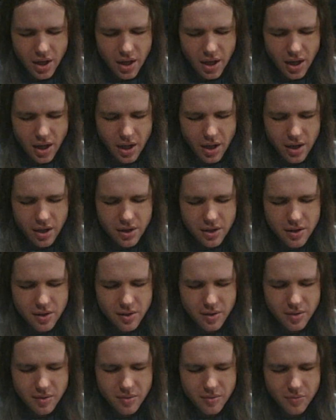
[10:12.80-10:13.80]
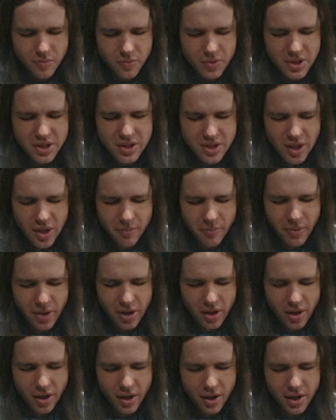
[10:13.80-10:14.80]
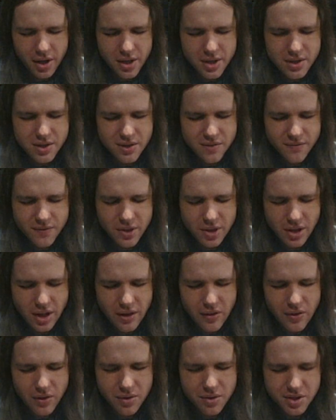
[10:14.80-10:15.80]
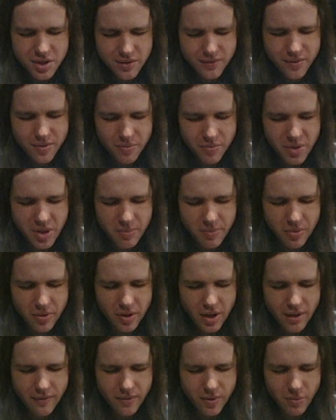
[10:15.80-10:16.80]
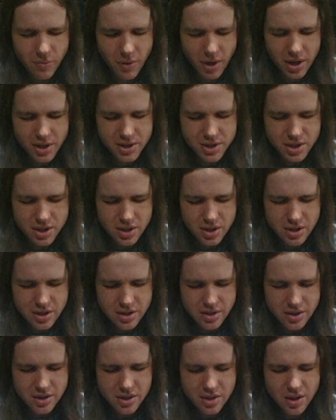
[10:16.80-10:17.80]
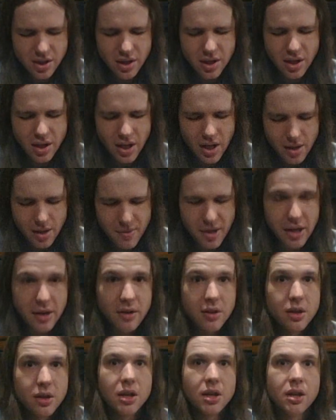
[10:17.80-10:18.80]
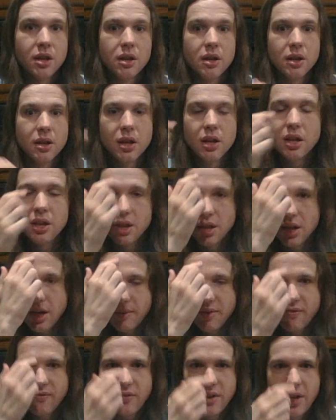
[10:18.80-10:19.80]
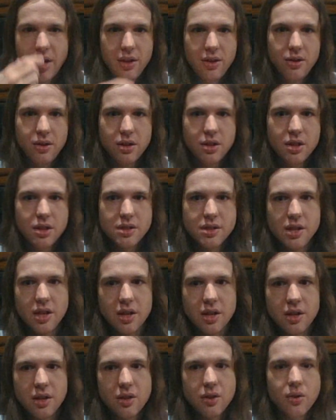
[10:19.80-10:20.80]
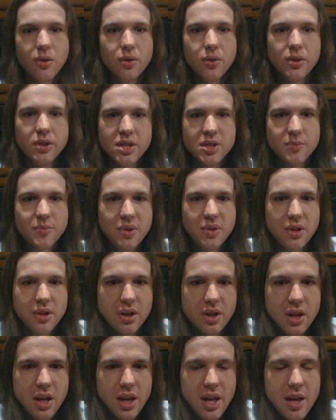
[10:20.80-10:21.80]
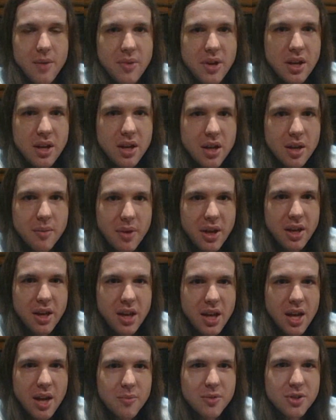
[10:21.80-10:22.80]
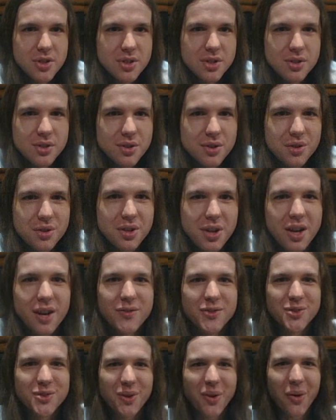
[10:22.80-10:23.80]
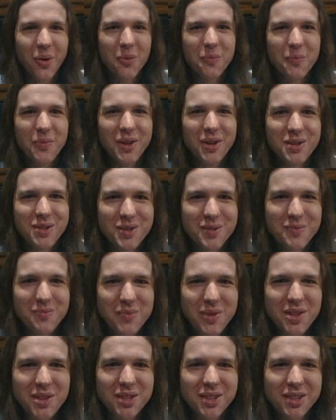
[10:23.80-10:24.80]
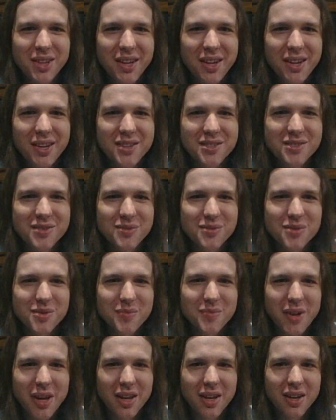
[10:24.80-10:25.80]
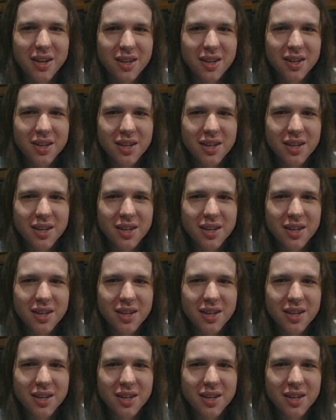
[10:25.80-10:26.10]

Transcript: And please help my audience to feel like they're different people after watching this. Amen. In the name of the Father, and the Son, and the Holy Spirit, amen. And my camera just turned off, so I hope that didn't make the lighting too dramatic.